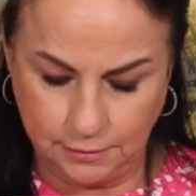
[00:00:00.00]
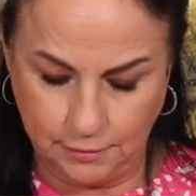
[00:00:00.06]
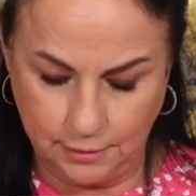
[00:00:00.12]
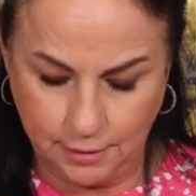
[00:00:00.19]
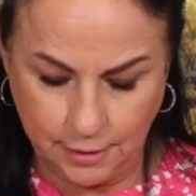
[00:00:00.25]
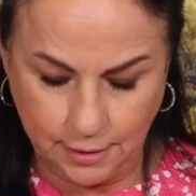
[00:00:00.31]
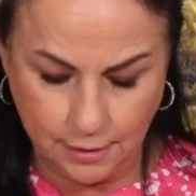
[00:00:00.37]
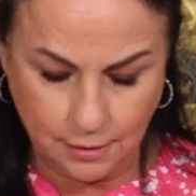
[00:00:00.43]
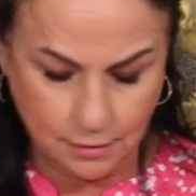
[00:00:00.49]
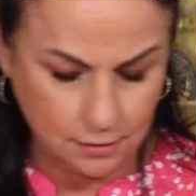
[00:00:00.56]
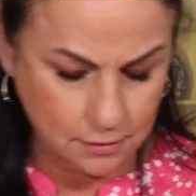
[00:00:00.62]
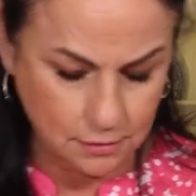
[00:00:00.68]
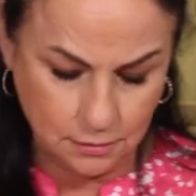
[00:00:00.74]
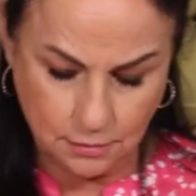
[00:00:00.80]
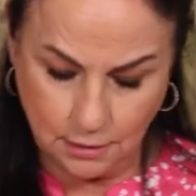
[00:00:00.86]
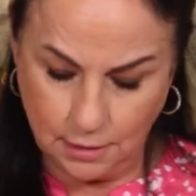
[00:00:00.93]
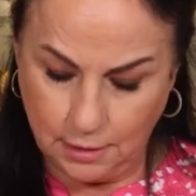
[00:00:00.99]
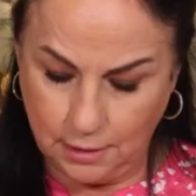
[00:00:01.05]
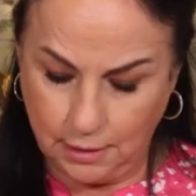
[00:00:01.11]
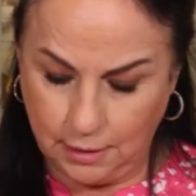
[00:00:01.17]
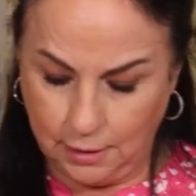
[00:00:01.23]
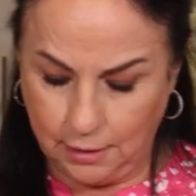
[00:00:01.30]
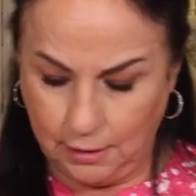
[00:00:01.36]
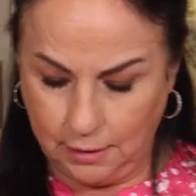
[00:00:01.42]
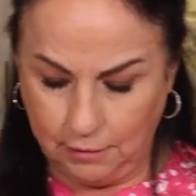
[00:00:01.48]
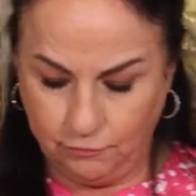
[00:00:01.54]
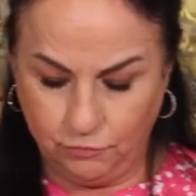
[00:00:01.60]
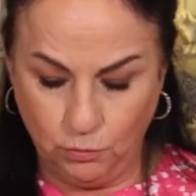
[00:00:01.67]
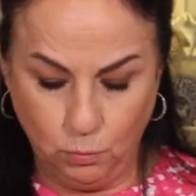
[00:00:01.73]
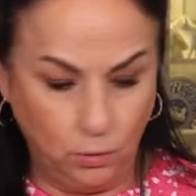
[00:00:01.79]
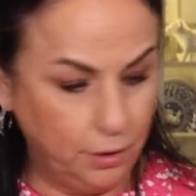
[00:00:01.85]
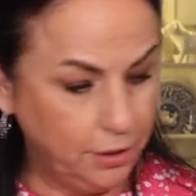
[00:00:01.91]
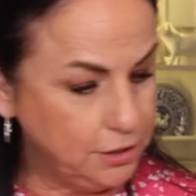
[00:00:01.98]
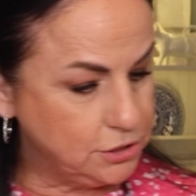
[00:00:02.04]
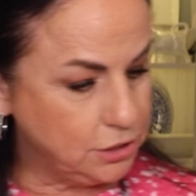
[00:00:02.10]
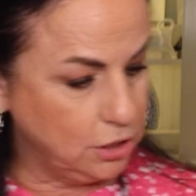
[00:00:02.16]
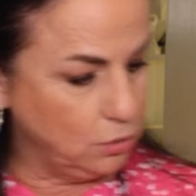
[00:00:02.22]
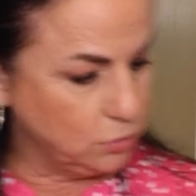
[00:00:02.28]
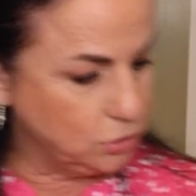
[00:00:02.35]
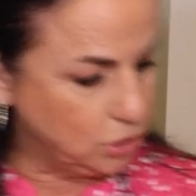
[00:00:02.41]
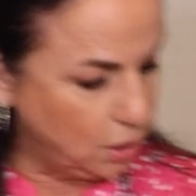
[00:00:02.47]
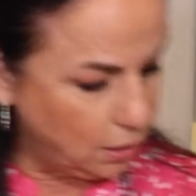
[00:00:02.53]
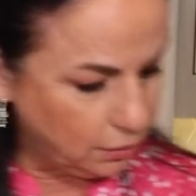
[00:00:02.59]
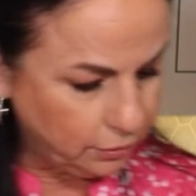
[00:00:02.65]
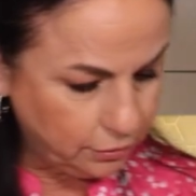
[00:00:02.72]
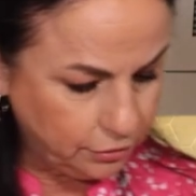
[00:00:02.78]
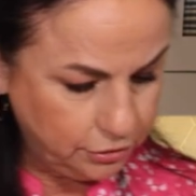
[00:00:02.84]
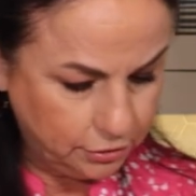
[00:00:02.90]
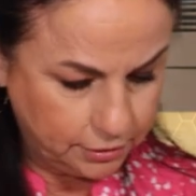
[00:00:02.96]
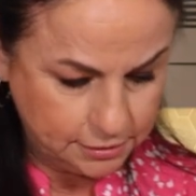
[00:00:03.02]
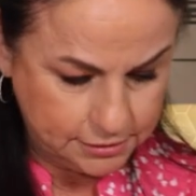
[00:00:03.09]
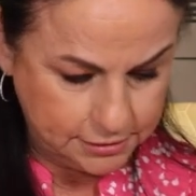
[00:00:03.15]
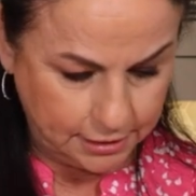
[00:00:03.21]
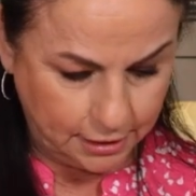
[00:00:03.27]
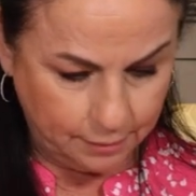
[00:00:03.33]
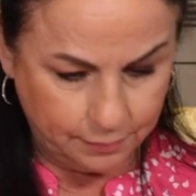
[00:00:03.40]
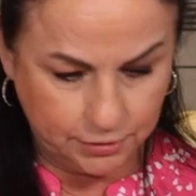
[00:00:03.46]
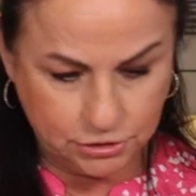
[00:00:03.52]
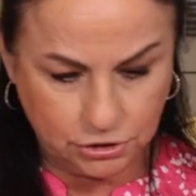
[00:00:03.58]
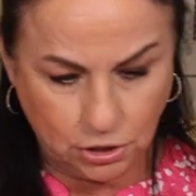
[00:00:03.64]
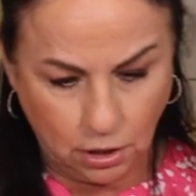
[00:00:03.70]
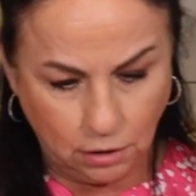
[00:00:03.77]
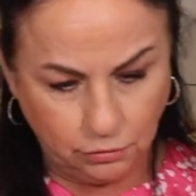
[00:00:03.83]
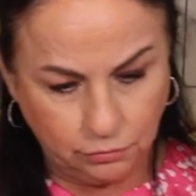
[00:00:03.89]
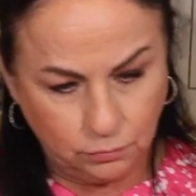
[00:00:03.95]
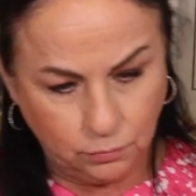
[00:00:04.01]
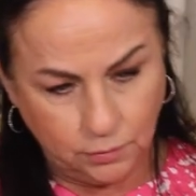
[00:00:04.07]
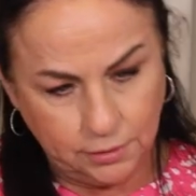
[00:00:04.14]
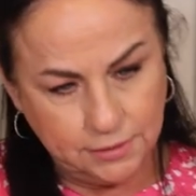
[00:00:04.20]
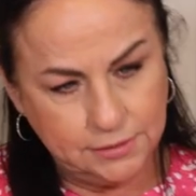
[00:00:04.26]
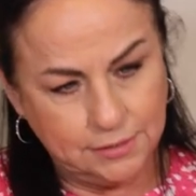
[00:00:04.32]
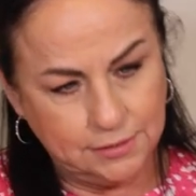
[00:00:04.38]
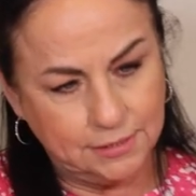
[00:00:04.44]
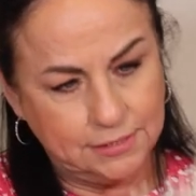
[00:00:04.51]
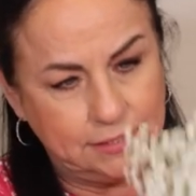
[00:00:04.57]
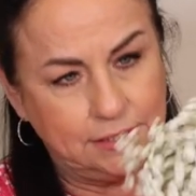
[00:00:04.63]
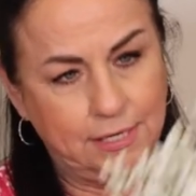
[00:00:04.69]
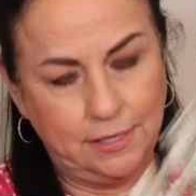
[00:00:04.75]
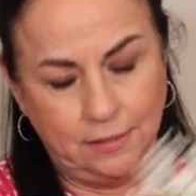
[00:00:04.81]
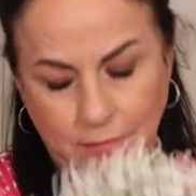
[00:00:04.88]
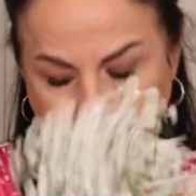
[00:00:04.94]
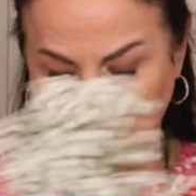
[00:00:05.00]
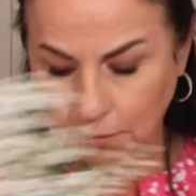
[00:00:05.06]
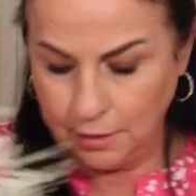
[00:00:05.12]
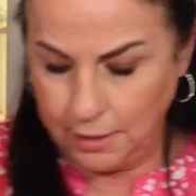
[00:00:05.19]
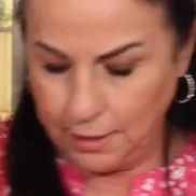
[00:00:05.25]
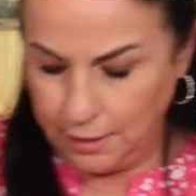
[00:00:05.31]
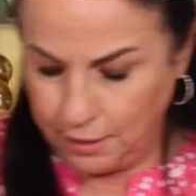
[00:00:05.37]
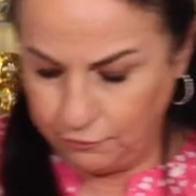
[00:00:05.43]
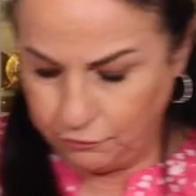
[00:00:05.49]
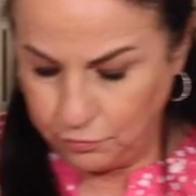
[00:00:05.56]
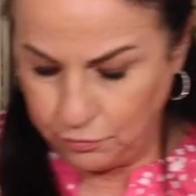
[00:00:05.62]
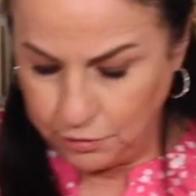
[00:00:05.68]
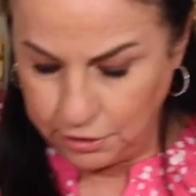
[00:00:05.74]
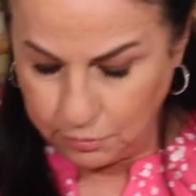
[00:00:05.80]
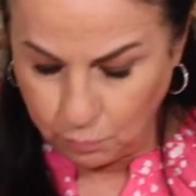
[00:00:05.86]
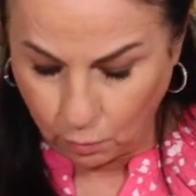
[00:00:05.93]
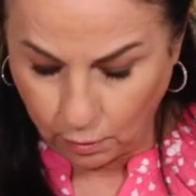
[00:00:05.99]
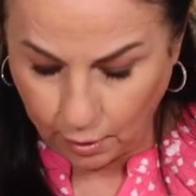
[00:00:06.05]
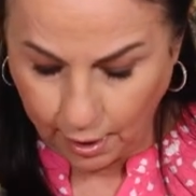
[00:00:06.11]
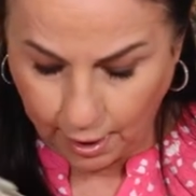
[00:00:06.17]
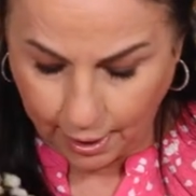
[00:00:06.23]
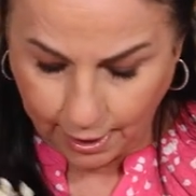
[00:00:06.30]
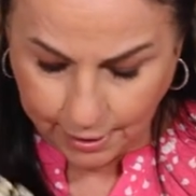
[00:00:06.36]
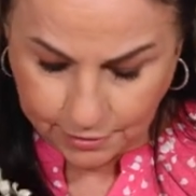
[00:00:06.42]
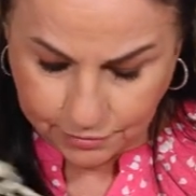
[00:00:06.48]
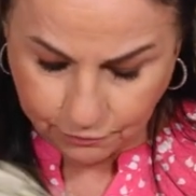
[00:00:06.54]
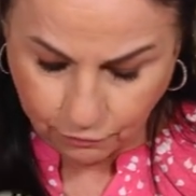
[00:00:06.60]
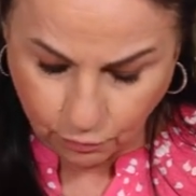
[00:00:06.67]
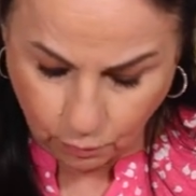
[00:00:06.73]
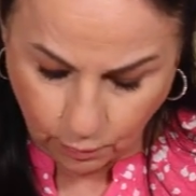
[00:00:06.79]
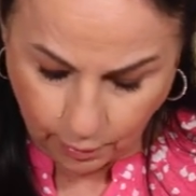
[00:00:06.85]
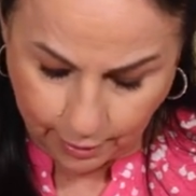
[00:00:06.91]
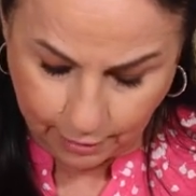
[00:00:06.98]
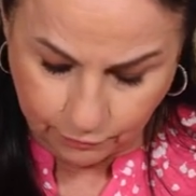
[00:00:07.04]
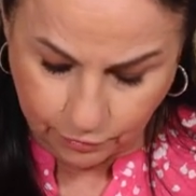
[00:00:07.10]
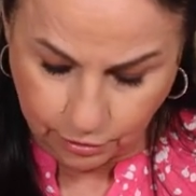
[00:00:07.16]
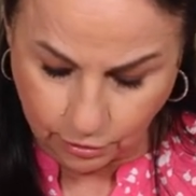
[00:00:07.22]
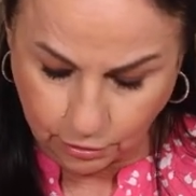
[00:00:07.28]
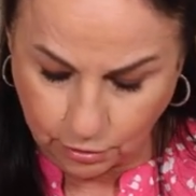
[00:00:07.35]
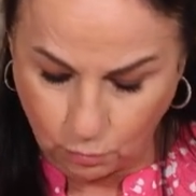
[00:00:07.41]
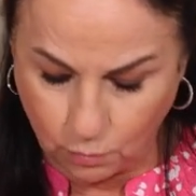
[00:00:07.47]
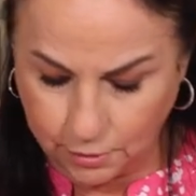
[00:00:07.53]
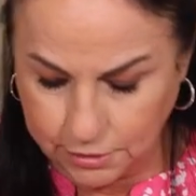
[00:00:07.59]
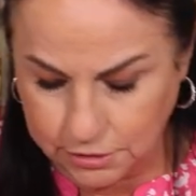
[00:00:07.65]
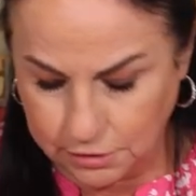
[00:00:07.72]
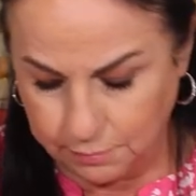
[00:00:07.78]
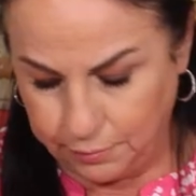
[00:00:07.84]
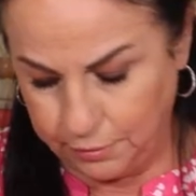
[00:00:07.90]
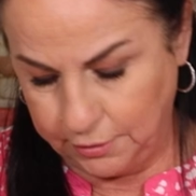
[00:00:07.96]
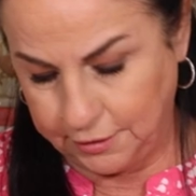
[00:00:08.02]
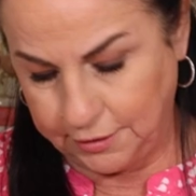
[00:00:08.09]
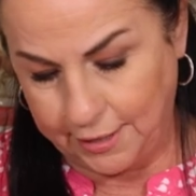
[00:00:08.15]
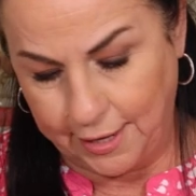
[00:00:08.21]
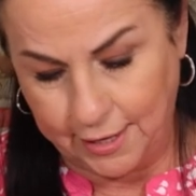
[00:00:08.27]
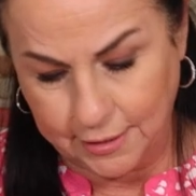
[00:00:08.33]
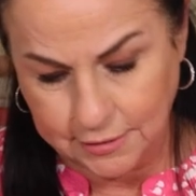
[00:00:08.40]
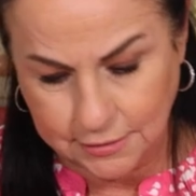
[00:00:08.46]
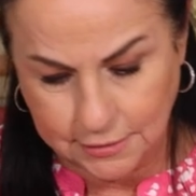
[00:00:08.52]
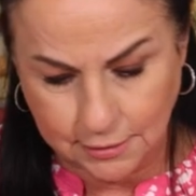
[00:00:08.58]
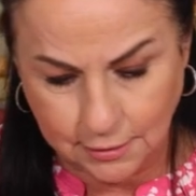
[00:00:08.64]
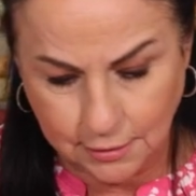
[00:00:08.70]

in there. If you wanted to go taller, you can set up the taller ones in the center. If you need more height for wherever you're going to put that.